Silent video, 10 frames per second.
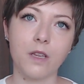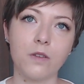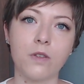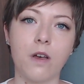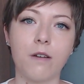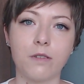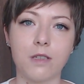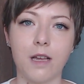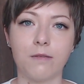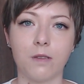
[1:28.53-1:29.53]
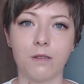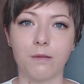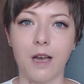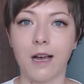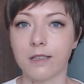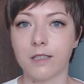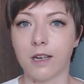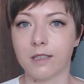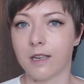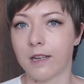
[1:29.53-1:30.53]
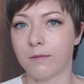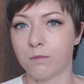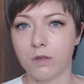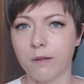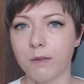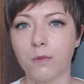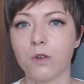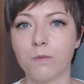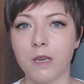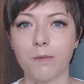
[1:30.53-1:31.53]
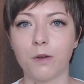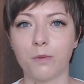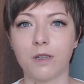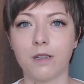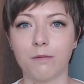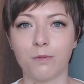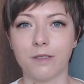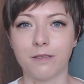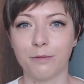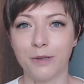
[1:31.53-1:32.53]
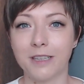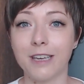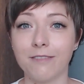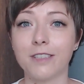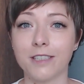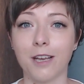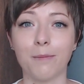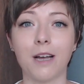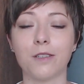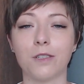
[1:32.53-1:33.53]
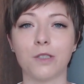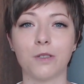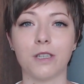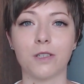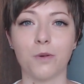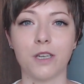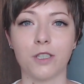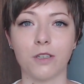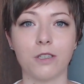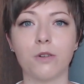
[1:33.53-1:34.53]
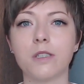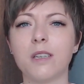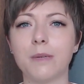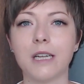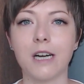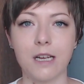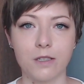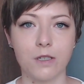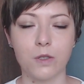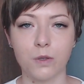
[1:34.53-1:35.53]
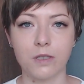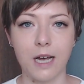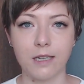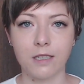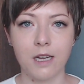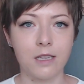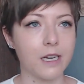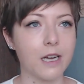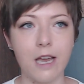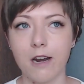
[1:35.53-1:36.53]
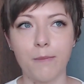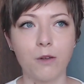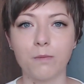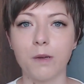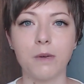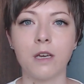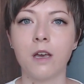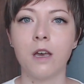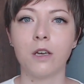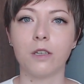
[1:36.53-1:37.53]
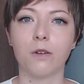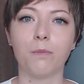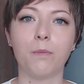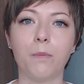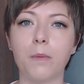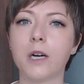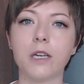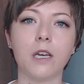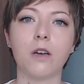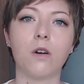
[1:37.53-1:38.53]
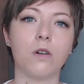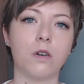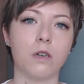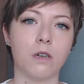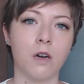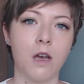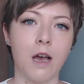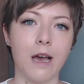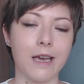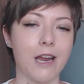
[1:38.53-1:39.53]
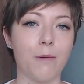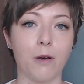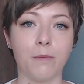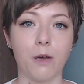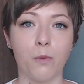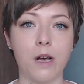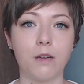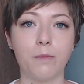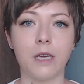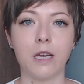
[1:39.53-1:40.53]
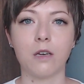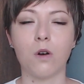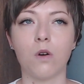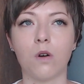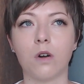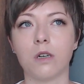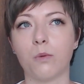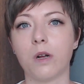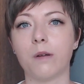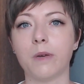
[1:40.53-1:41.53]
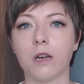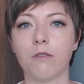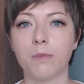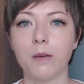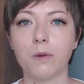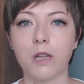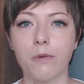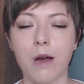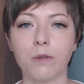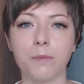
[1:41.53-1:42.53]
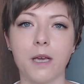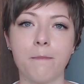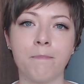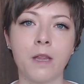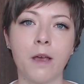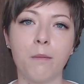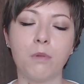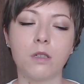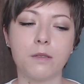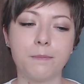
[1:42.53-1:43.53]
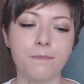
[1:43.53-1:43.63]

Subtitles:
surface level answers, and probably most people will give the same answers to these questions, or similar answers to that. Like, I care about maybe money, or I care about my well-being, or the well-being of people around me. But